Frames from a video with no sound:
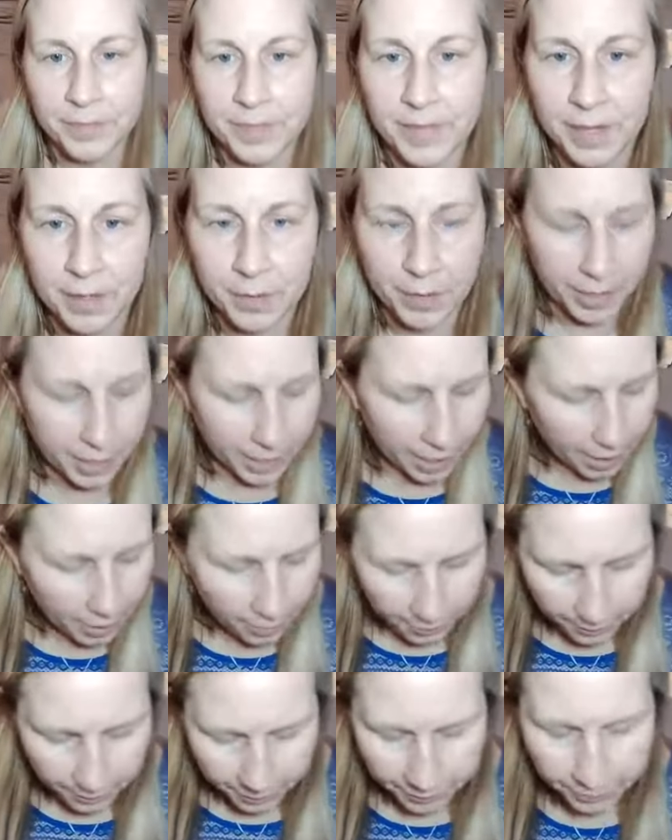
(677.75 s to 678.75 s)
there you
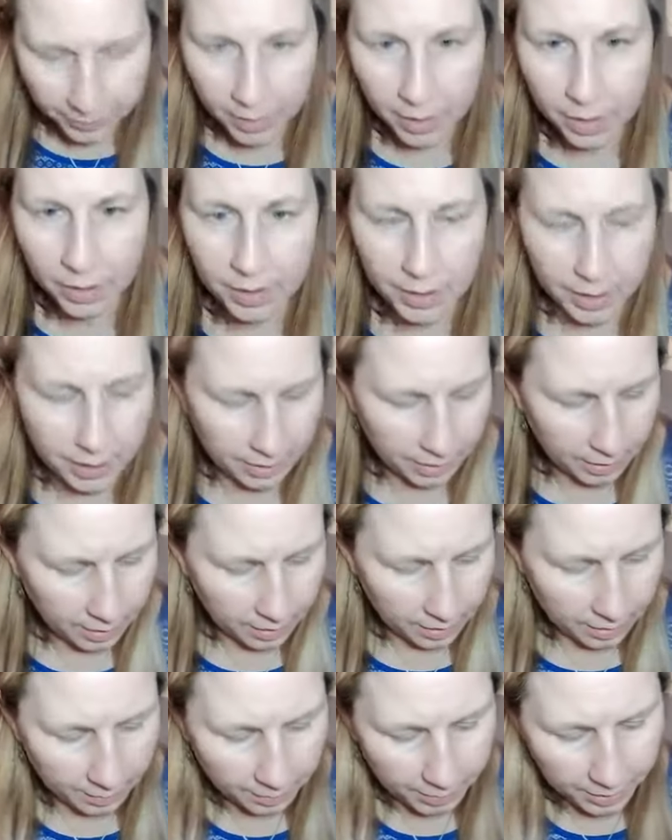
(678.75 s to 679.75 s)
go. All right.
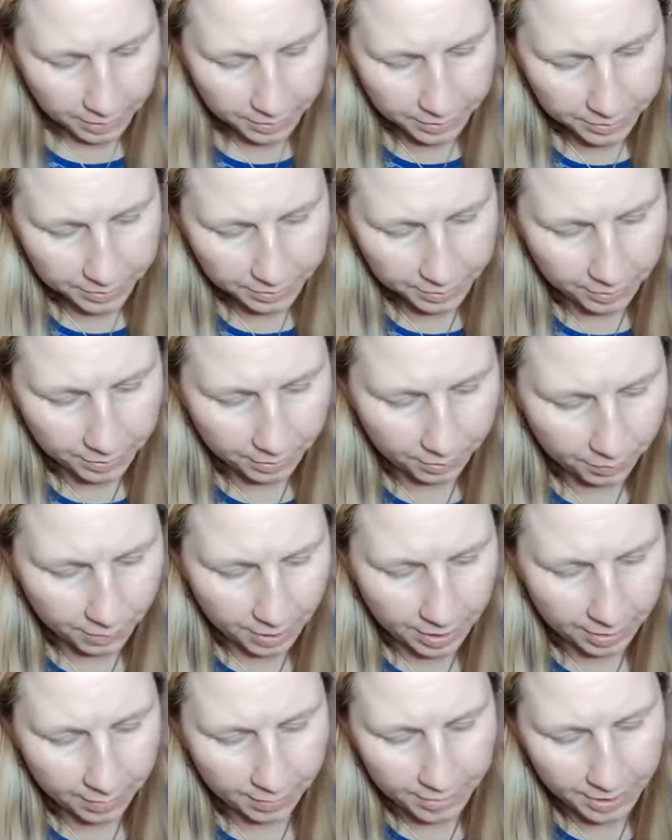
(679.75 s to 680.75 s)
I'm actually going to
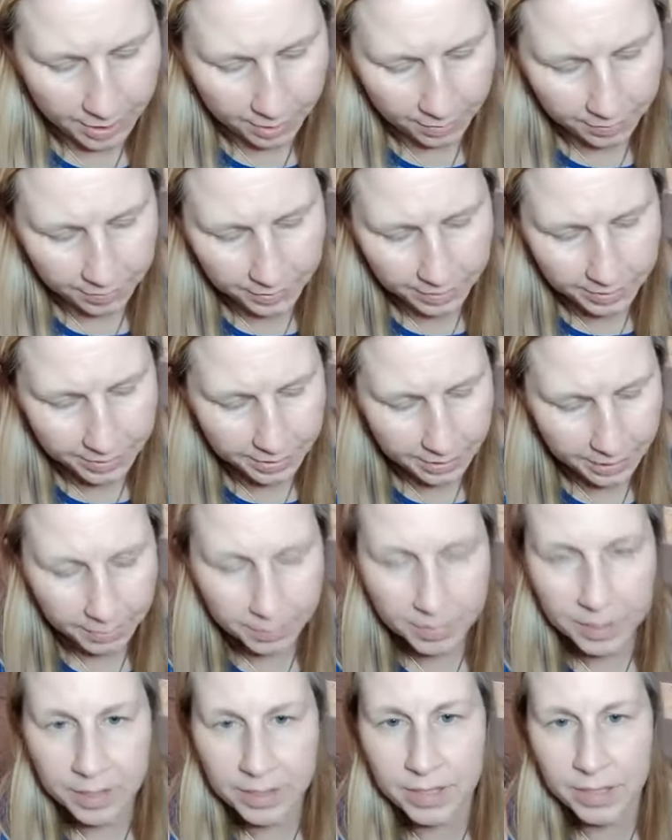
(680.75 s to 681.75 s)
write them down this time
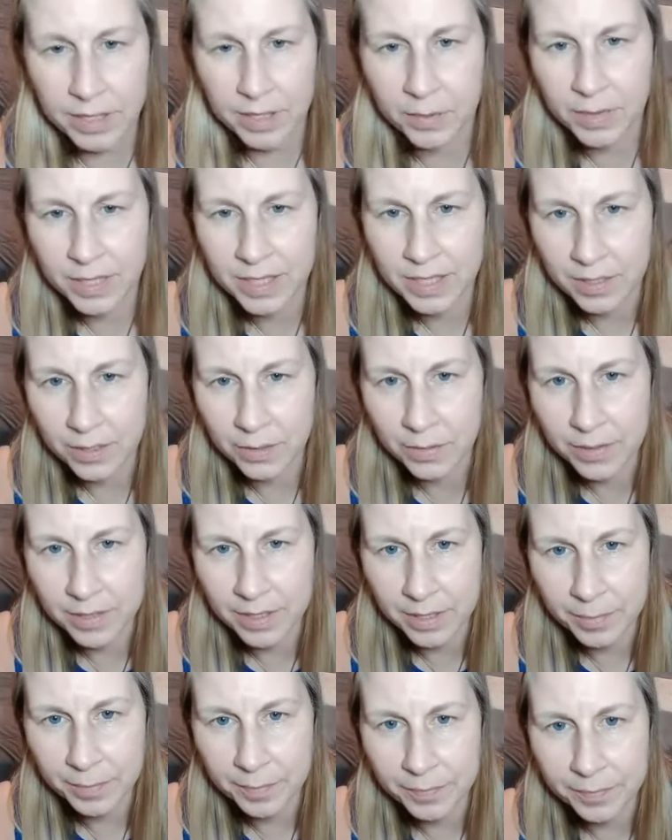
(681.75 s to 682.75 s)
because I always lose
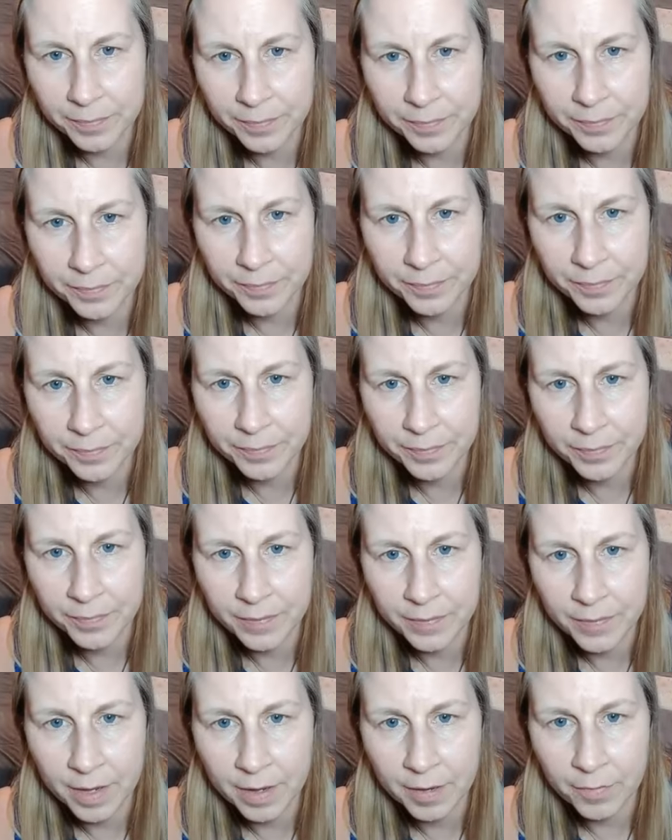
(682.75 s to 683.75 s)
them
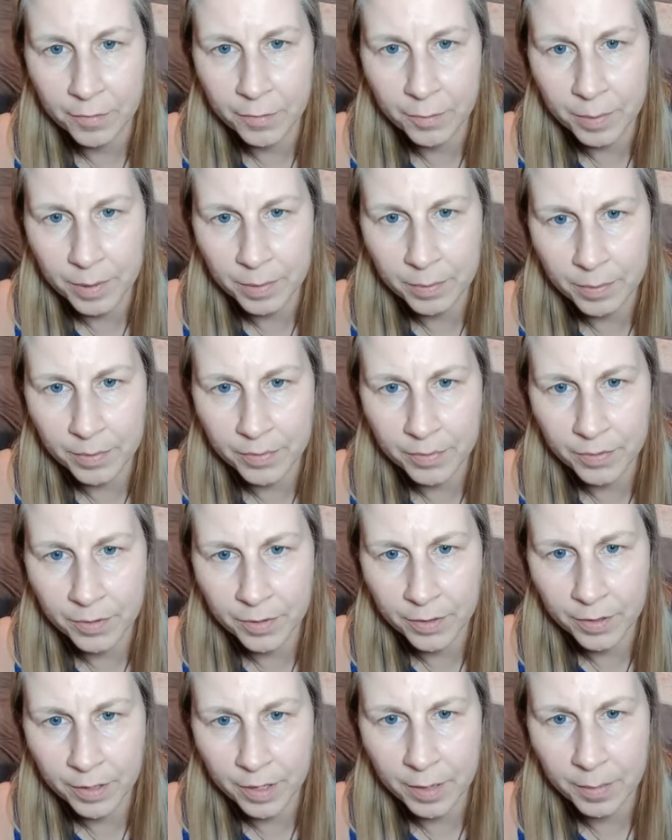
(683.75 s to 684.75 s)
after people
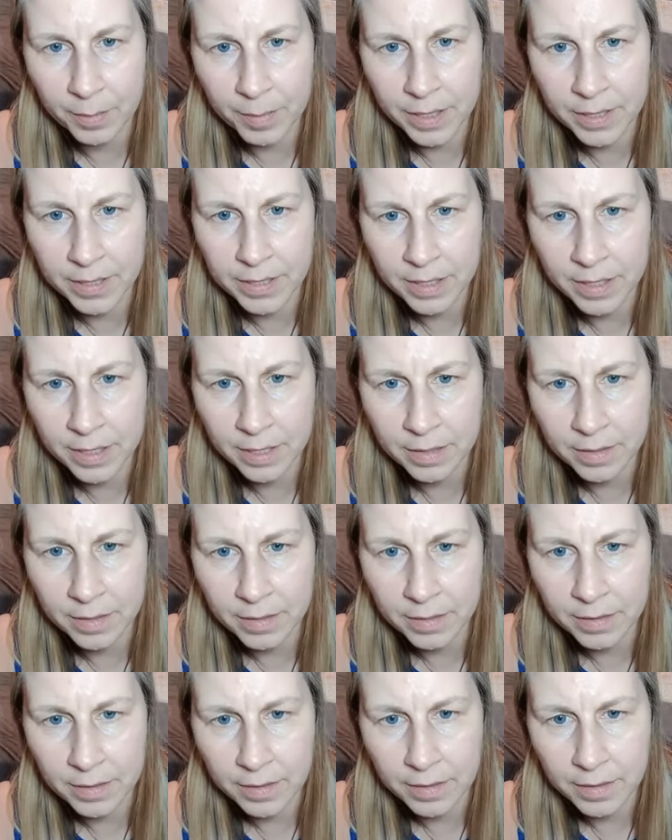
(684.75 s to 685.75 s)
start commenting.
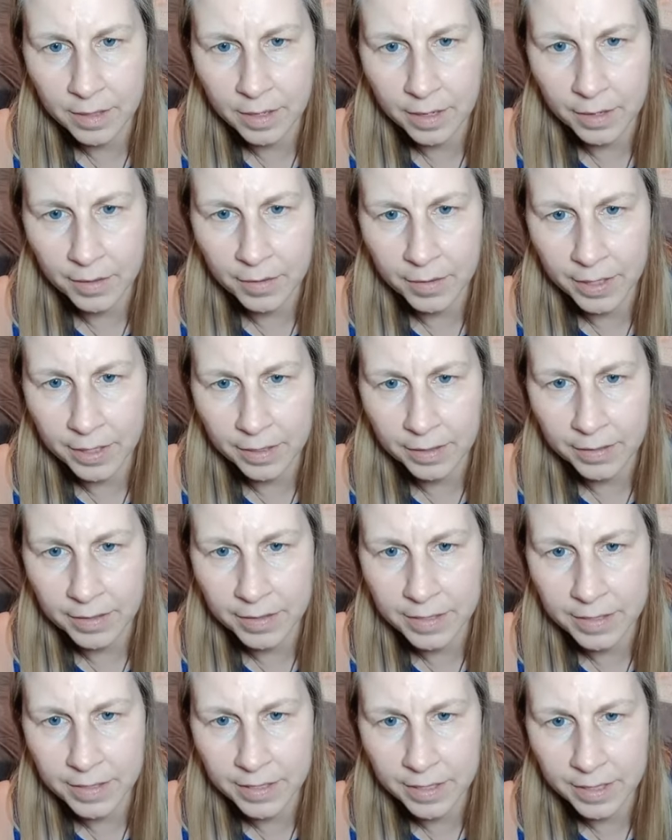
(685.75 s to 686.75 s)
All right,
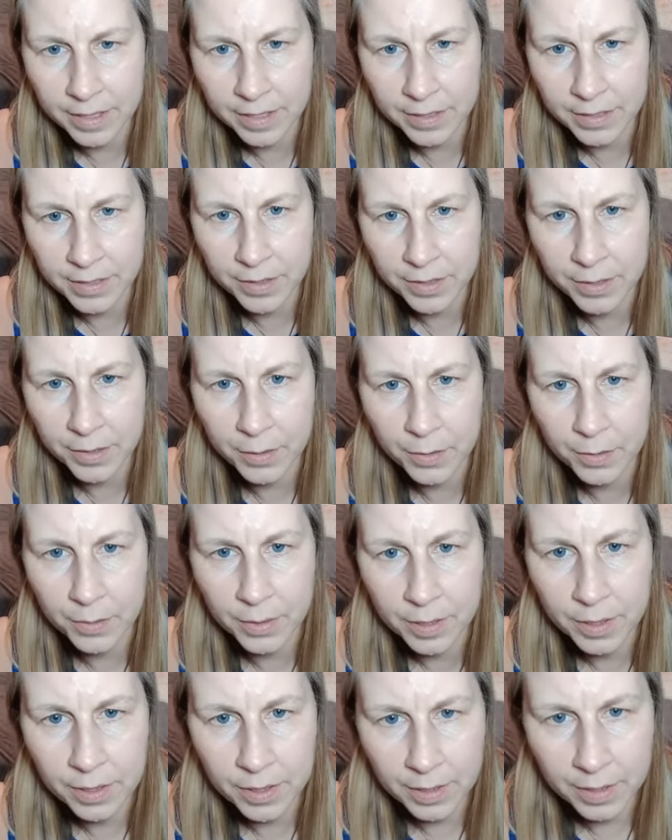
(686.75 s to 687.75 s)
let's see. So
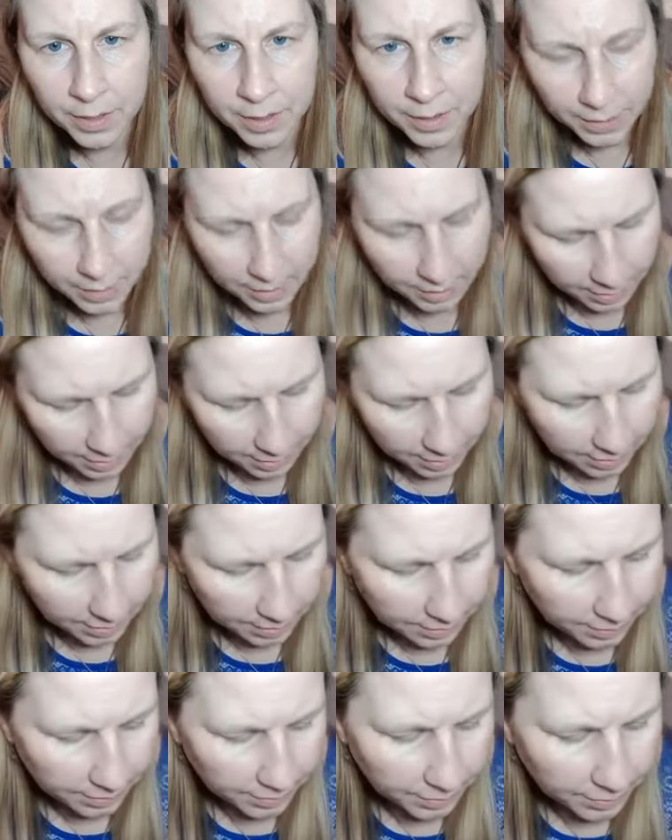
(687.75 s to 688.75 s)

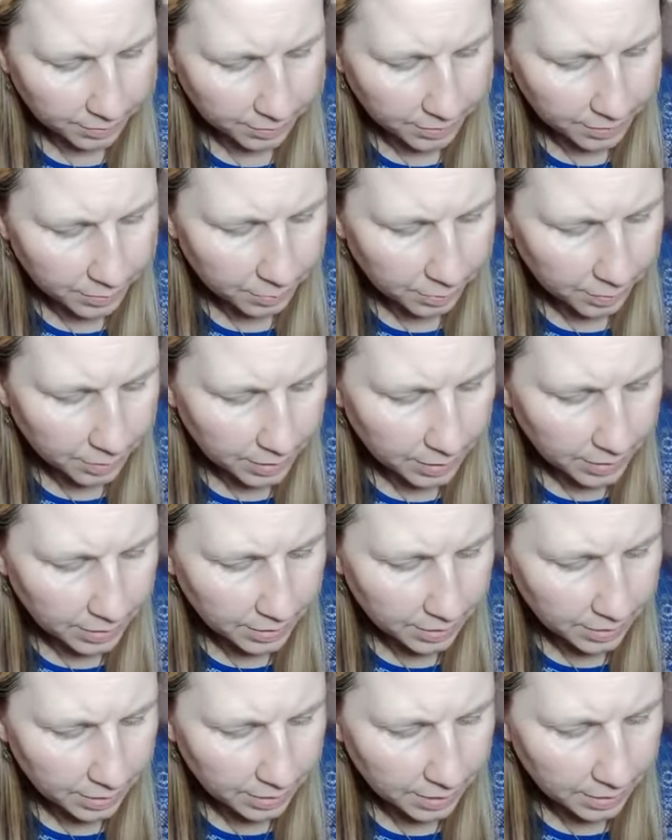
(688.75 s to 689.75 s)
Luz wants
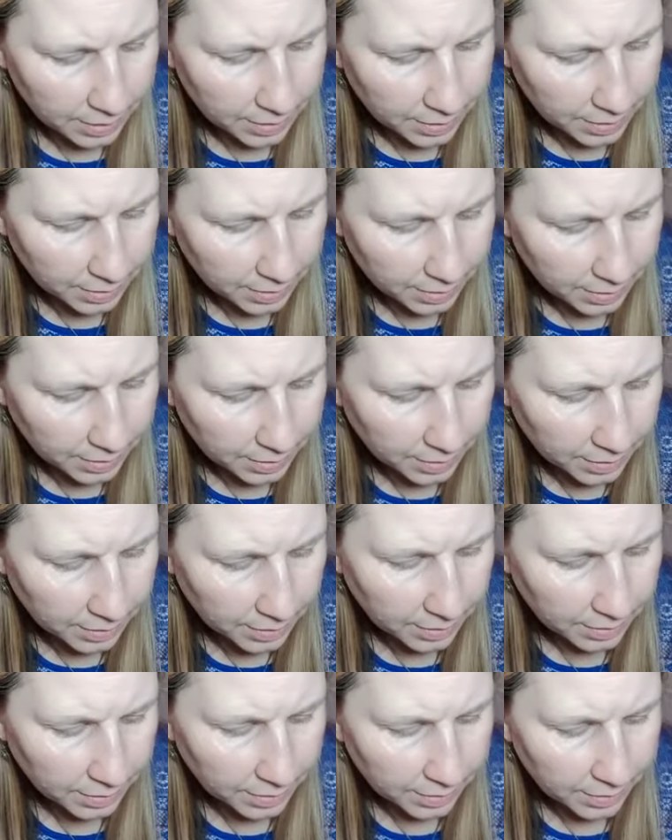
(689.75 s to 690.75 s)
a
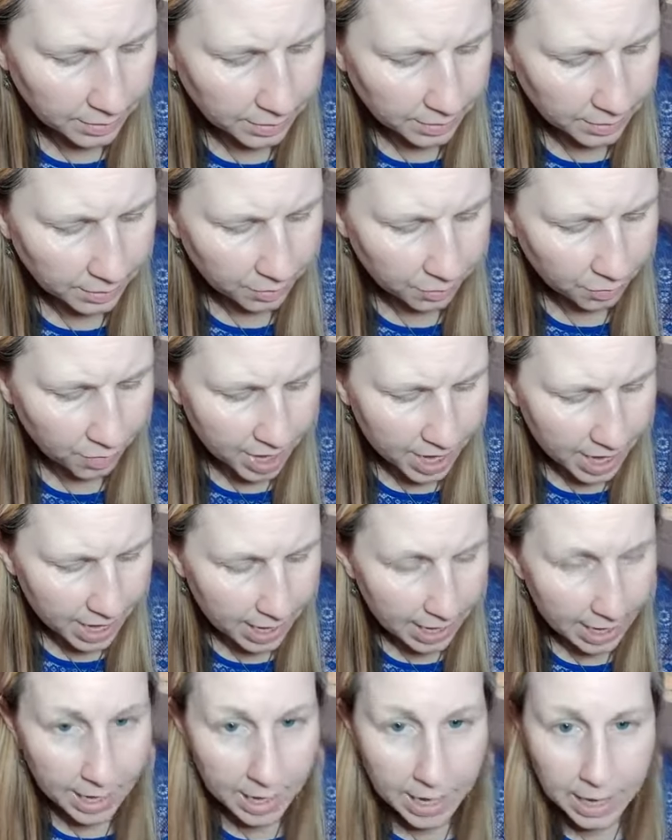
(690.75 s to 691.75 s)

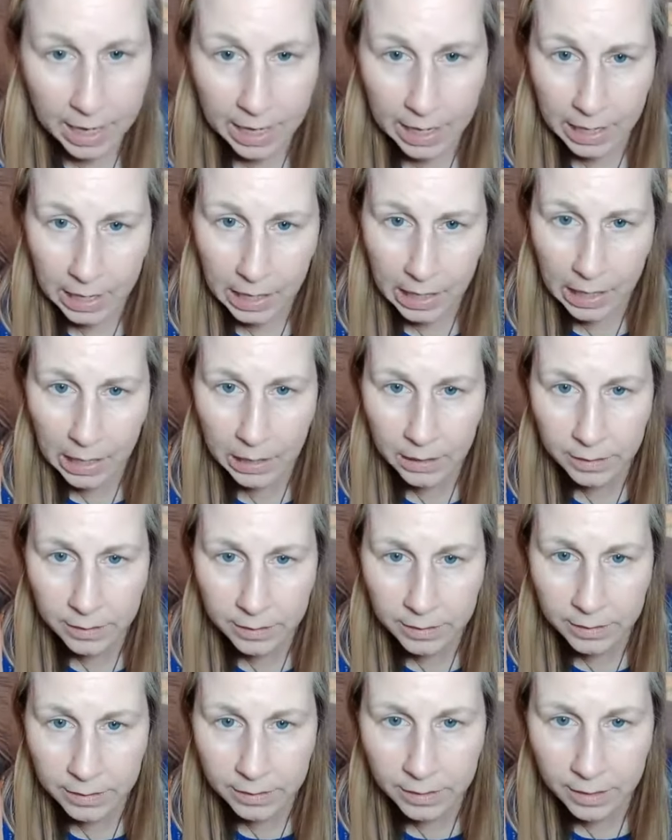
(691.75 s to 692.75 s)
rating,
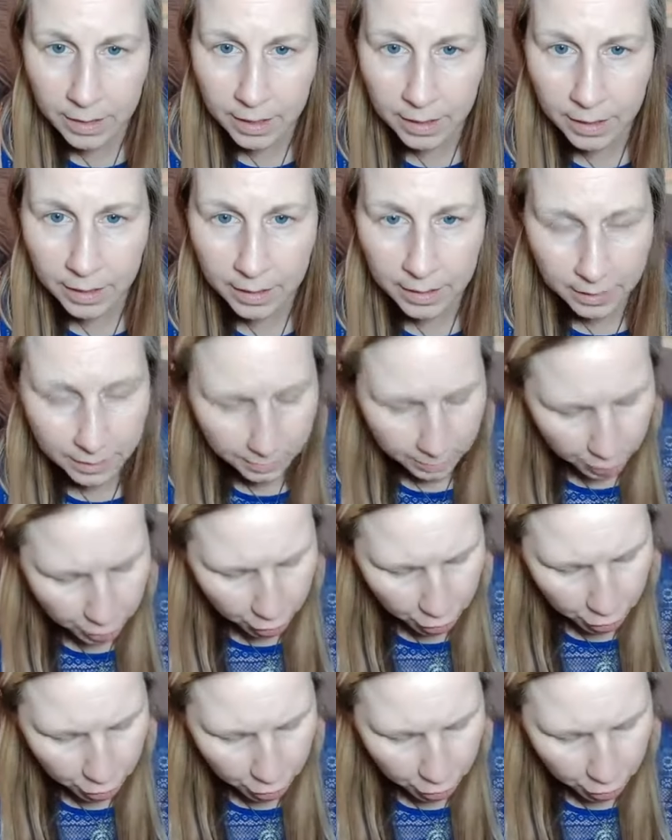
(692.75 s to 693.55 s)
and